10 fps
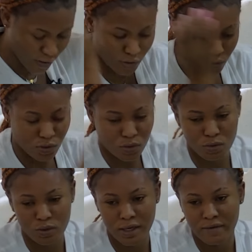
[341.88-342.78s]
she used it
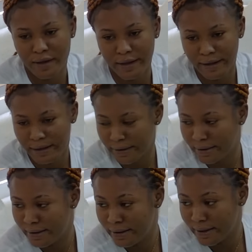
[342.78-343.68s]
to cover her head.
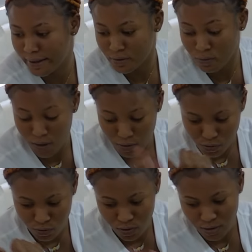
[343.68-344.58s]
So I
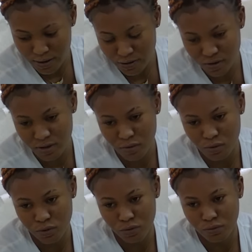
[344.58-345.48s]
was entering the
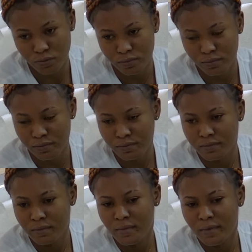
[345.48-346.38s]
washroom.
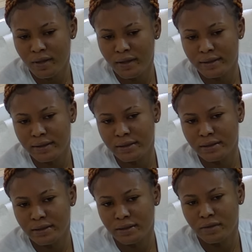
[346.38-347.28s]
And then
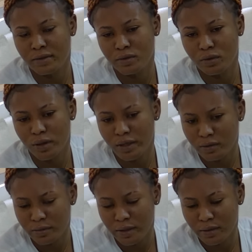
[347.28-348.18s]
the girl
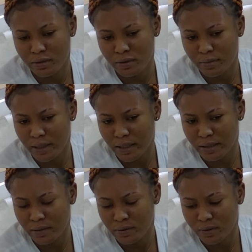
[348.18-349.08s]
held my, my
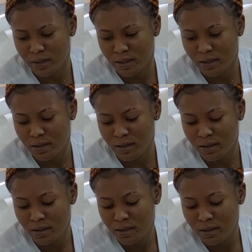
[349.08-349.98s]
hand and was
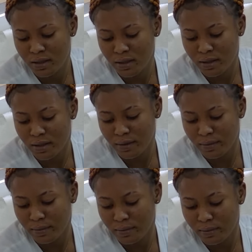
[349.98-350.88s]
like,
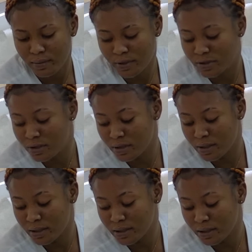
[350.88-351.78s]
um, I shouldn't
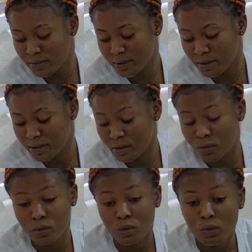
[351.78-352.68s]
let anybody get to
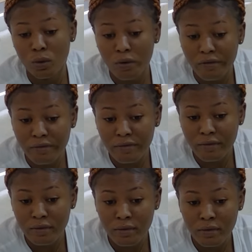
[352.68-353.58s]
know of
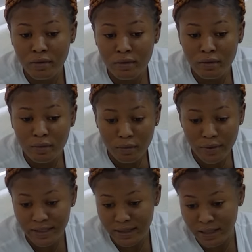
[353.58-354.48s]

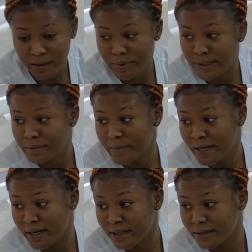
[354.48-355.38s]
what just happened in my
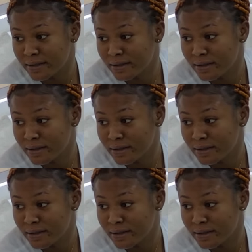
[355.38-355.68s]
eyes.